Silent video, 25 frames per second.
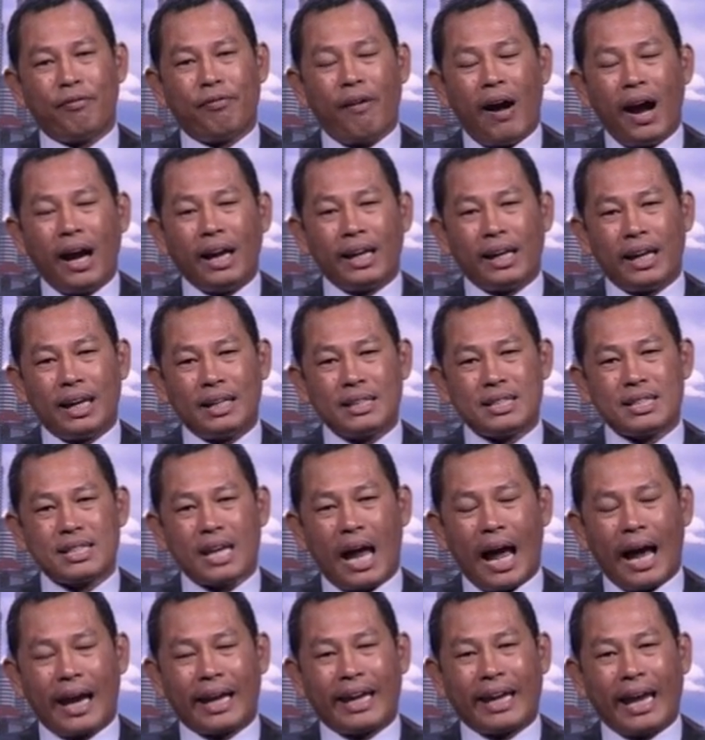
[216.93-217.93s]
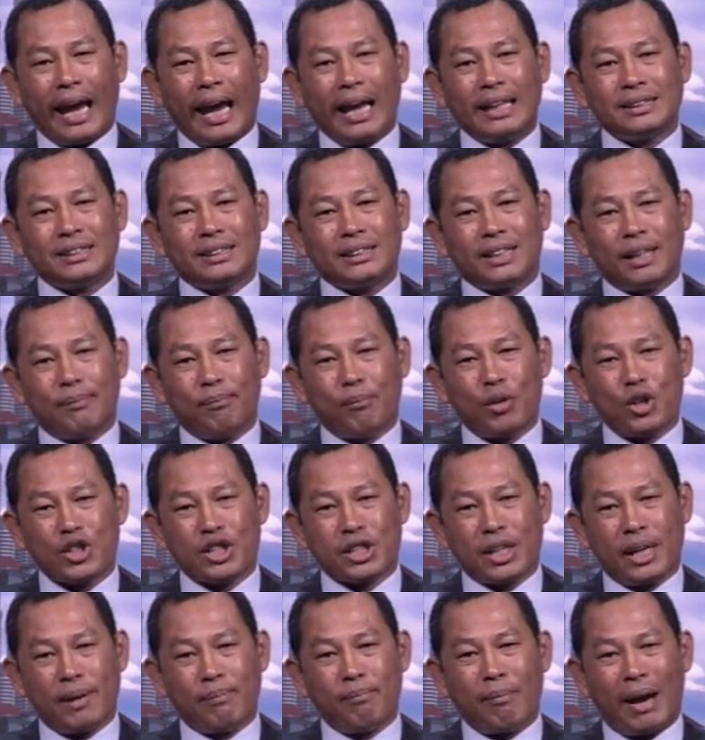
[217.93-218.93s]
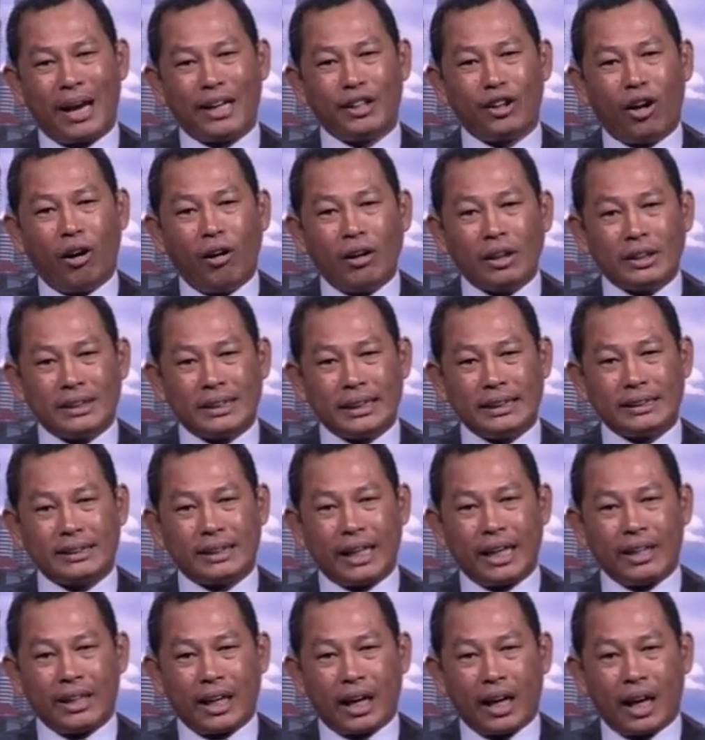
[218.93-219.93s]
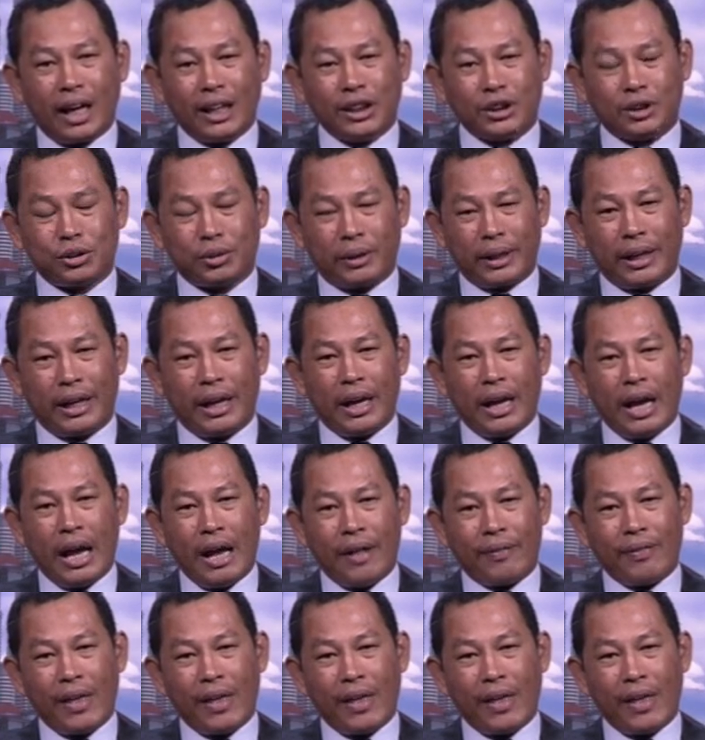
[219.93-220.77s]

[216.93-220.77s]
violence against the Muslim minorities in the country.